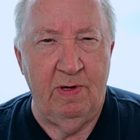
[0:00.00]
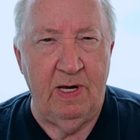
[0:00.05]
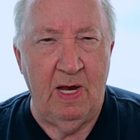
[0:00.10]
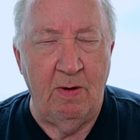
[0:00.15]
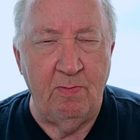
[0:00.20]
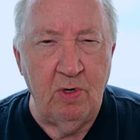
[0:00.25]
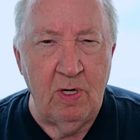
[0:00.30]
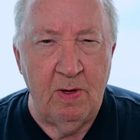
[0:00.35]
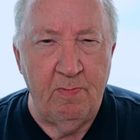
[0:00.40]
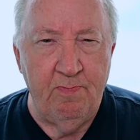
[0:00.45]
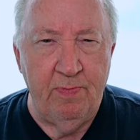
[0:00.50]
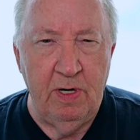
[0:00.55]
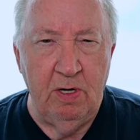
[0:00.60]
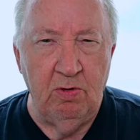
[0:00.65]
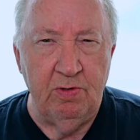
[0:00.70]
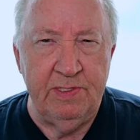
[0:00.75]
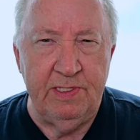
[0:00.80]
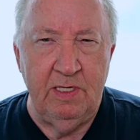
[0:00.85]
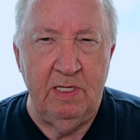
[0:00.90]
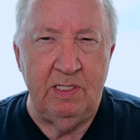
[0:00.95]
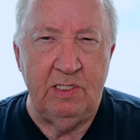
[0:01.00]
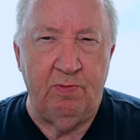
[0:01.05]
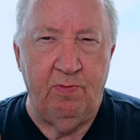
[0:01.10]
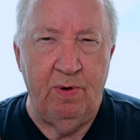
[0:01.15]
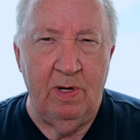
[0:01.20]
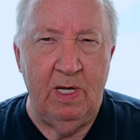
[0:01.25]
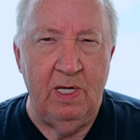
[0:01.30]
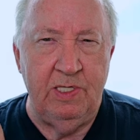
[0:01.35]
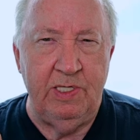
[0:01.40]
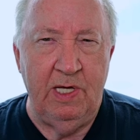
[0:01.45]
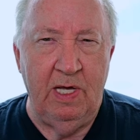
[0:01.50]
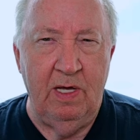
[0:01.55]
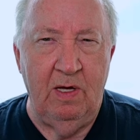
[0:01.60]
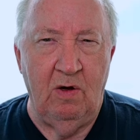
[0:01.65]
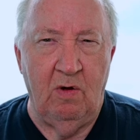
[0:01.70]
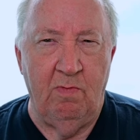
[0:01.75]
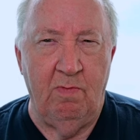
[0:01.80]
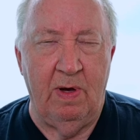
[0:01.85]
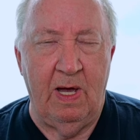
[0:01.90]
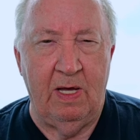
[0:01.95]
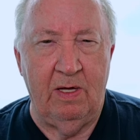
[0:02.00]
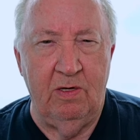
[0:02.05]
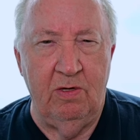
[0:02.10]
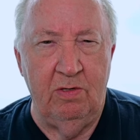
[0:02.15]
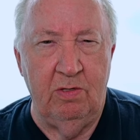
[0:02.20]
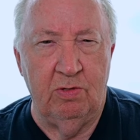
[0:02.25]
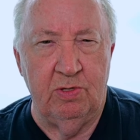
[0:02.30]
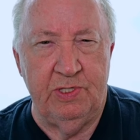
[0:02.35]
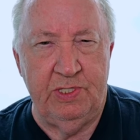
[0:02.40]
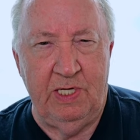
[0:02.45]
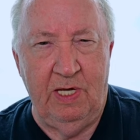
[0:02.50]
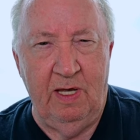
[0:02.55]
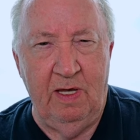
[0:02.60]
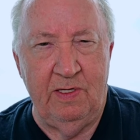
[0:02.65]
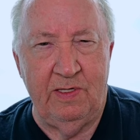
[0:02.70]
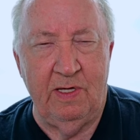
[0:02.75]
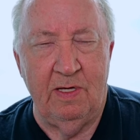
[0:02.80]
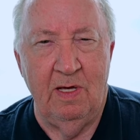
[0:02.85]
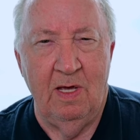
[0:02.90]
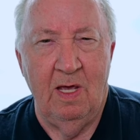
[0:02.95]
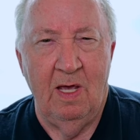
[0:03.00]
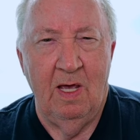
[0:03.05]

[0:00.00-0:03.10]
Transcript: But I'm going to post this spreadsheet on my Google Sheets.